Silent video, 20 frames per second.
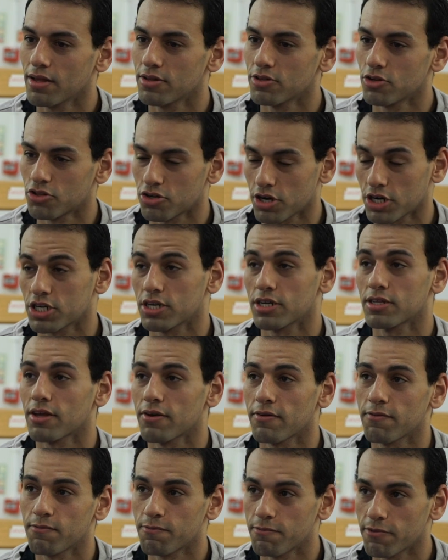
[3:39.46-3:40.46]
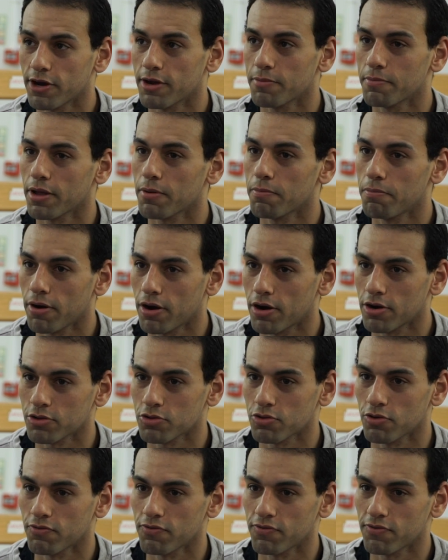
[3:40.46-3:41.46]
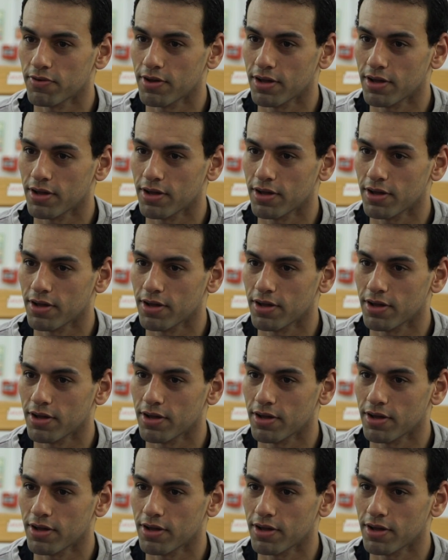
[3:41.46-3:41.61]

Nutrition is a very big part of